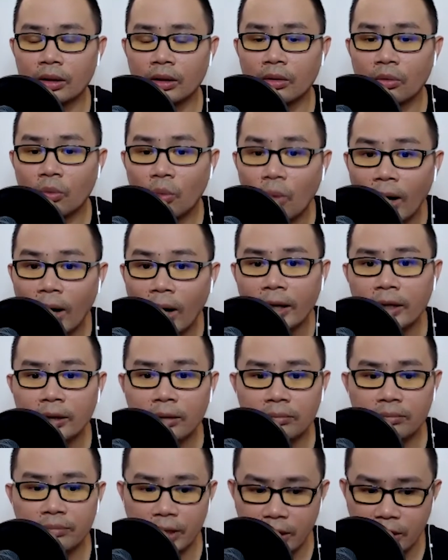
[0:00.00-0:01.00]
Why?
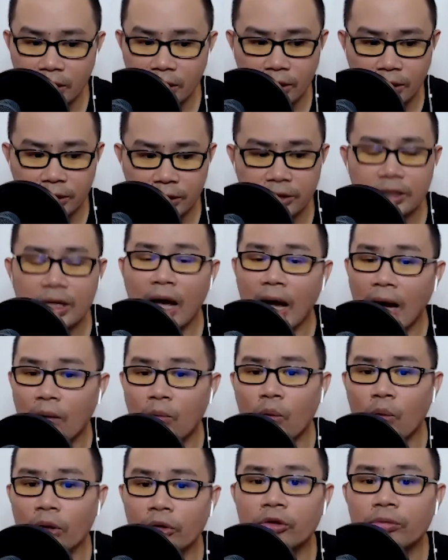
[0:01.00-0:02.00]
Because I
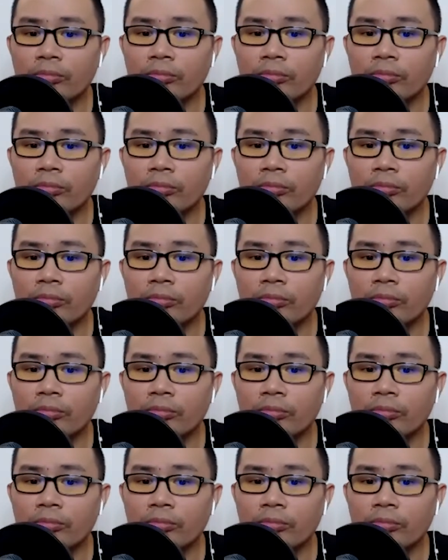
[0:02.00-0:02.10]
want to